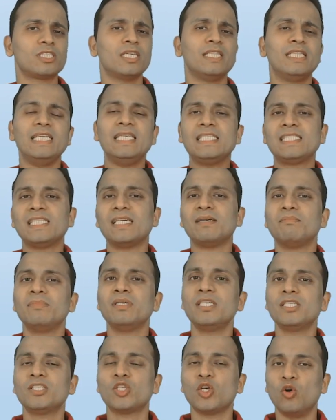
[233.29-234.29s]
these
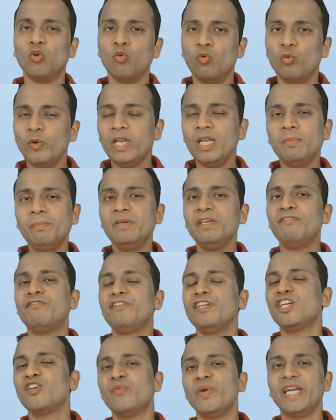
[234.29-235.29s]
numbers will be
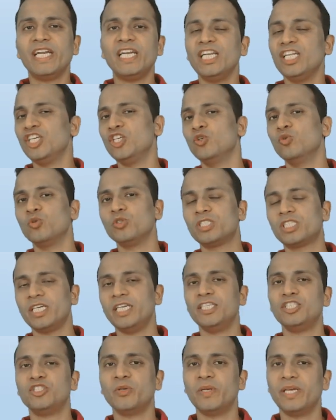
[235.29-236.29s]
frequently used
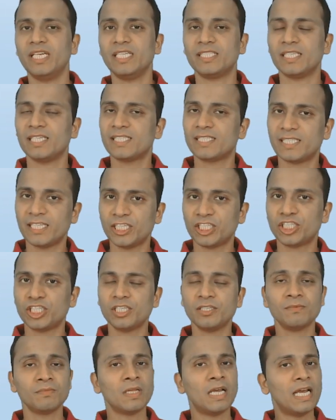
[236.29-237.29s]
in today's session.